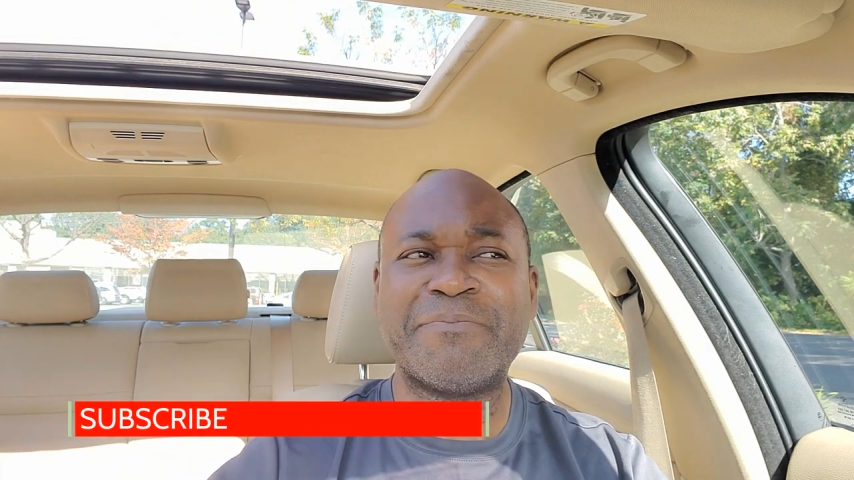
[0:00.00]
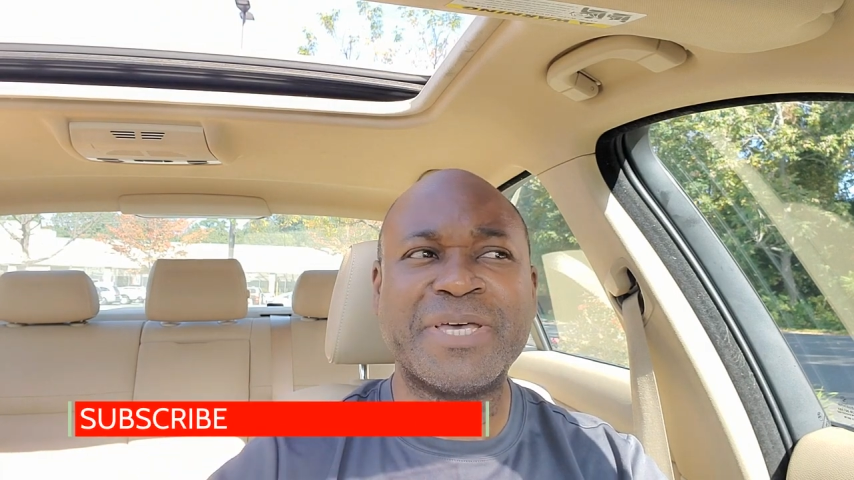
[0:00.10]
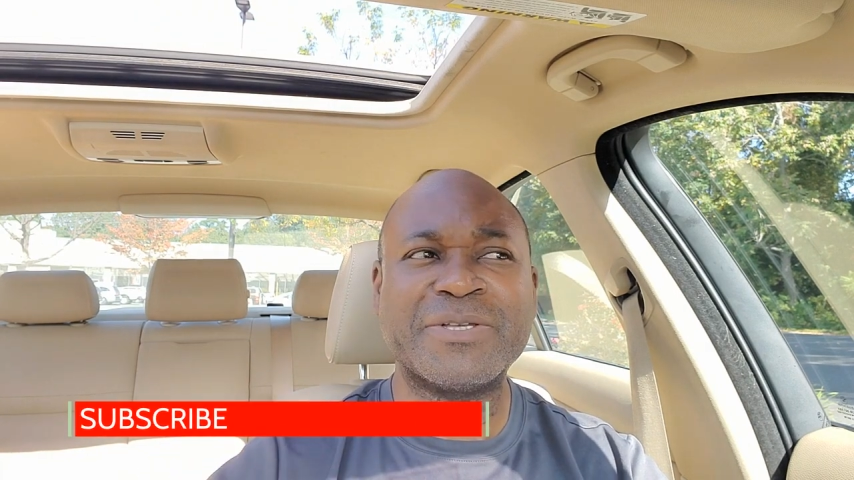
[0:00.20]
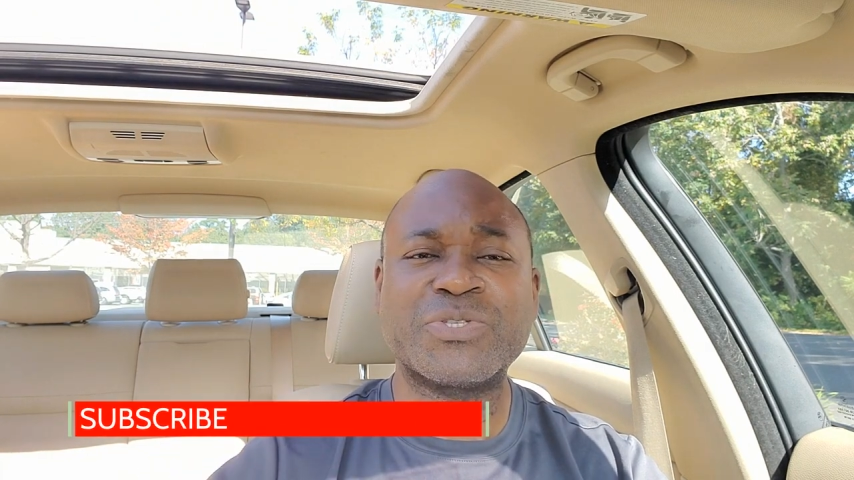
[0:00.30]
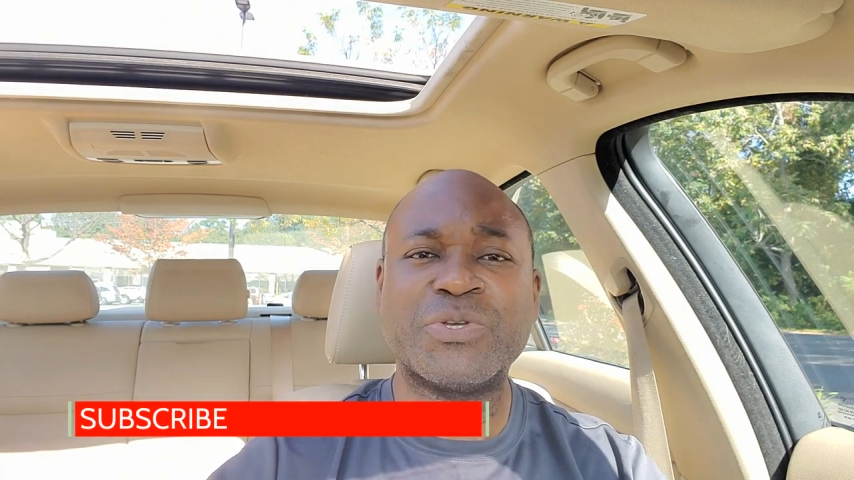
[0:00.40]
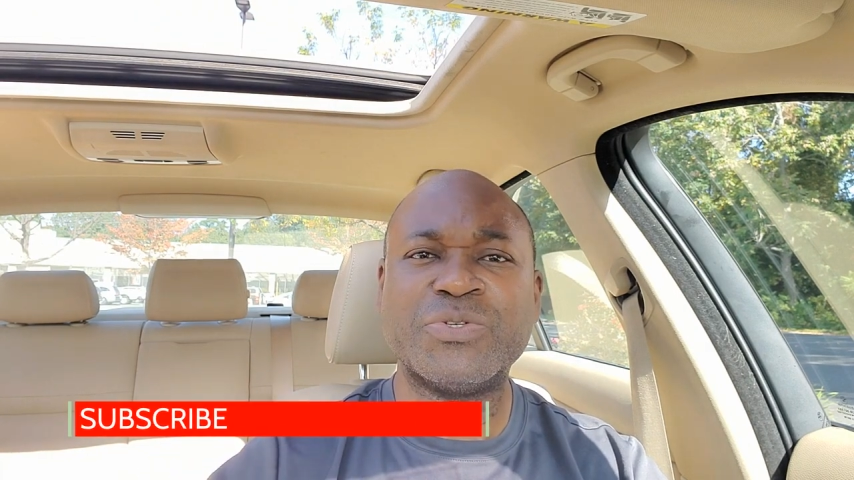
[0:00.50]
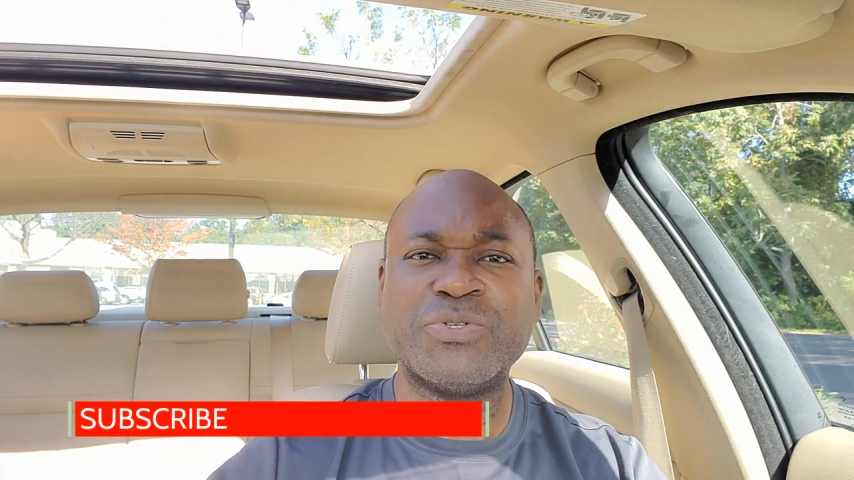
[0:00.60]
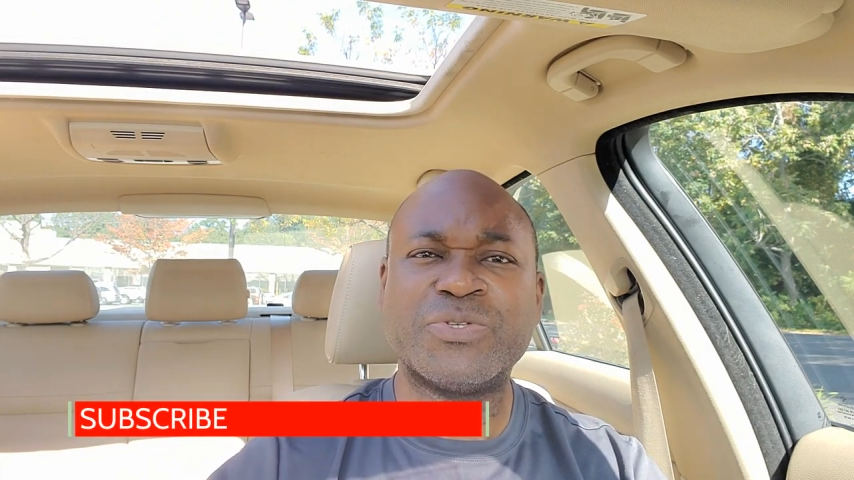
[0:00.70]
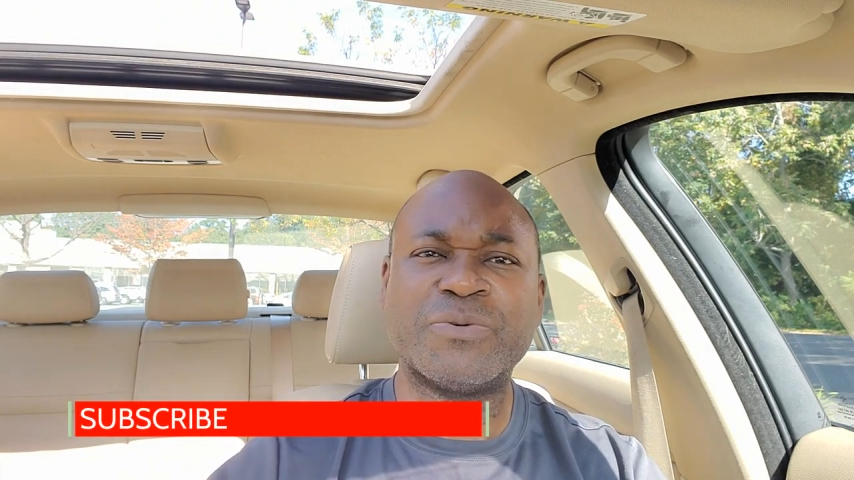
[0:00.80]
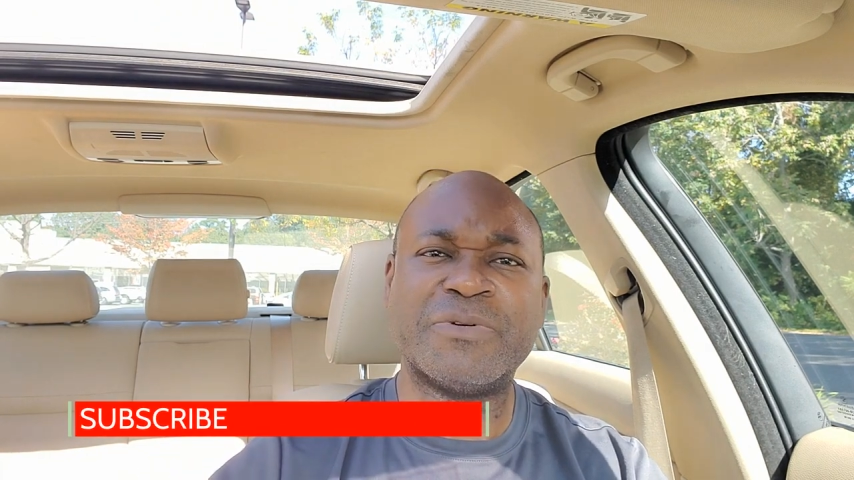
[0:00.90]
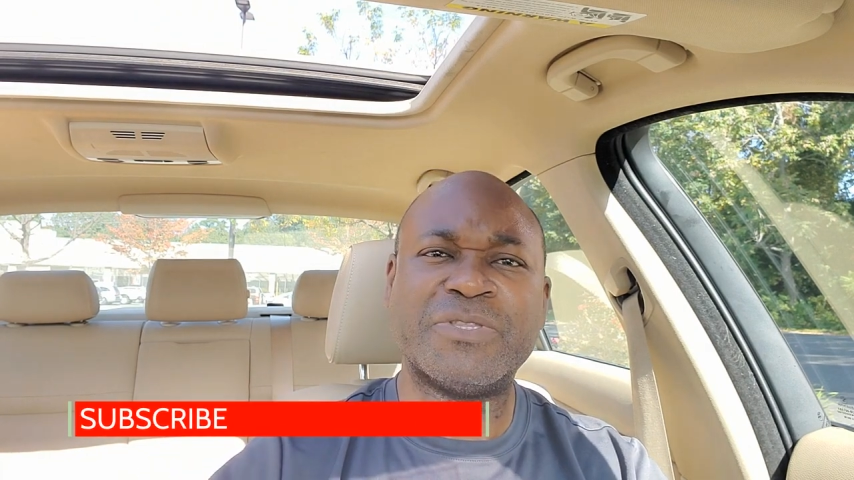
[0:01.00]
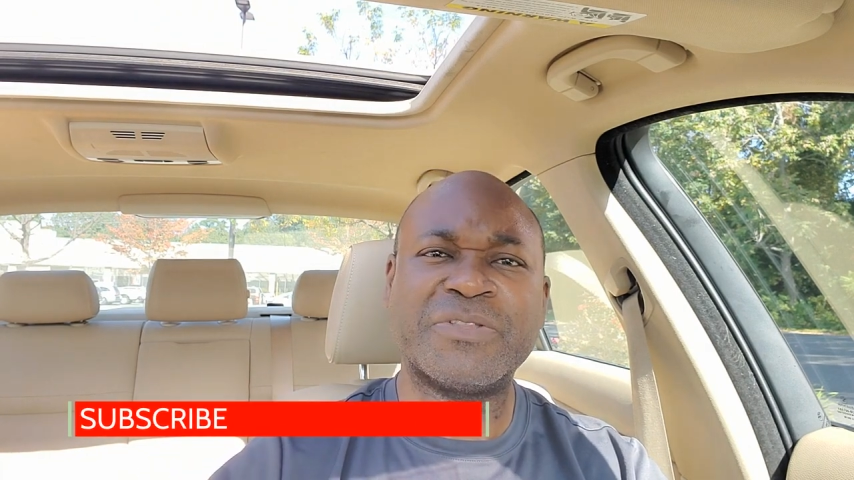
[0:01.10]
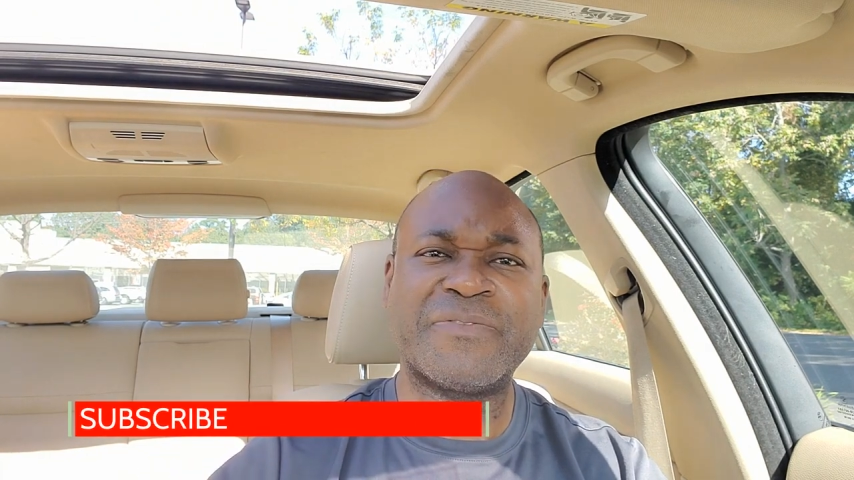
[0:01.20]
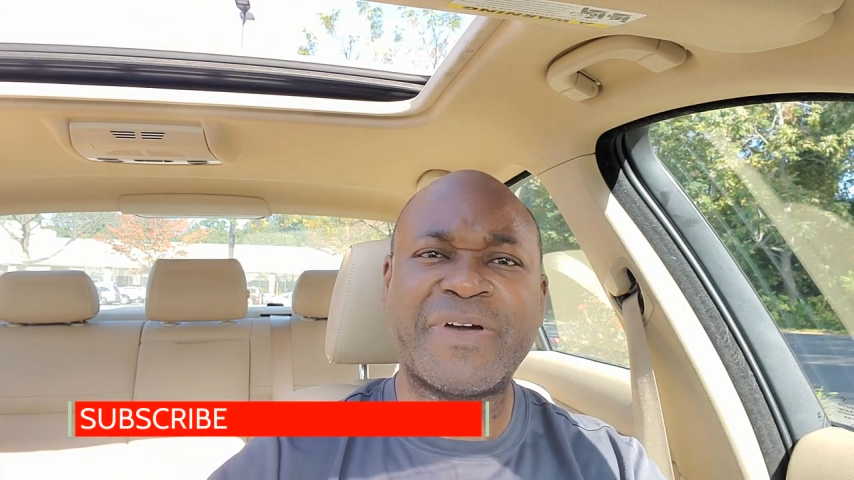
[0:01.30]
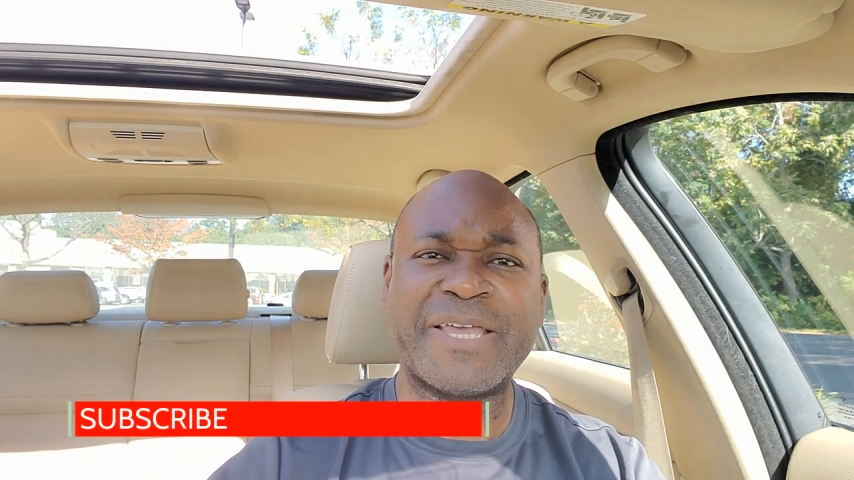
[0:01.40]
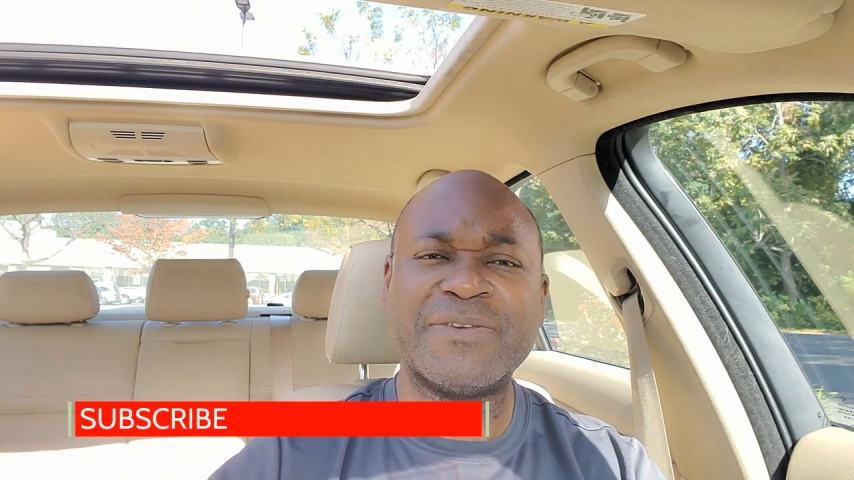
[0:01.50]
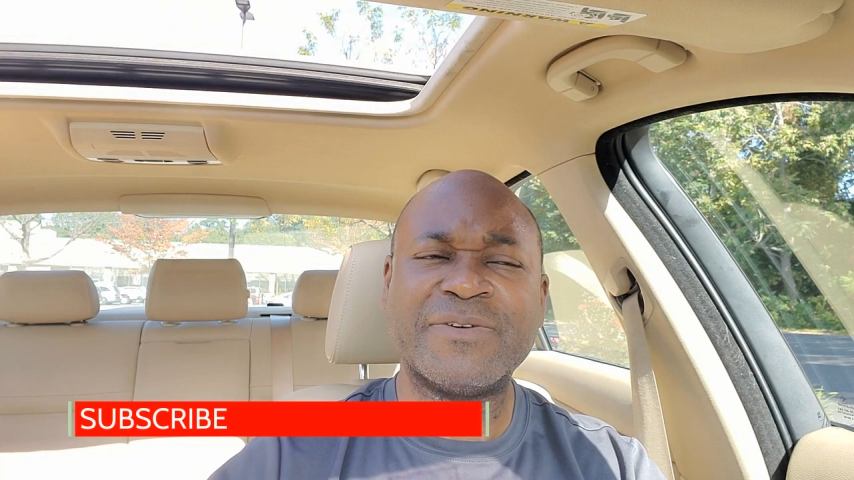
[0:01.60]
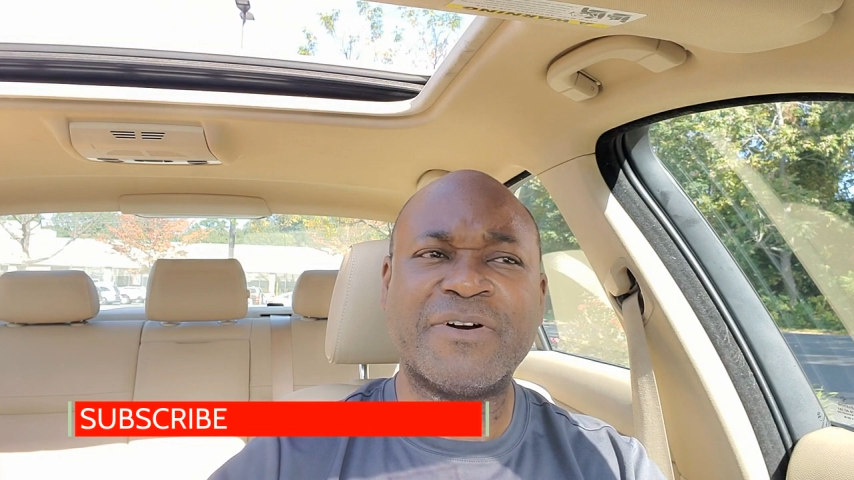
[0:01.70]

bell so YouTube will notify you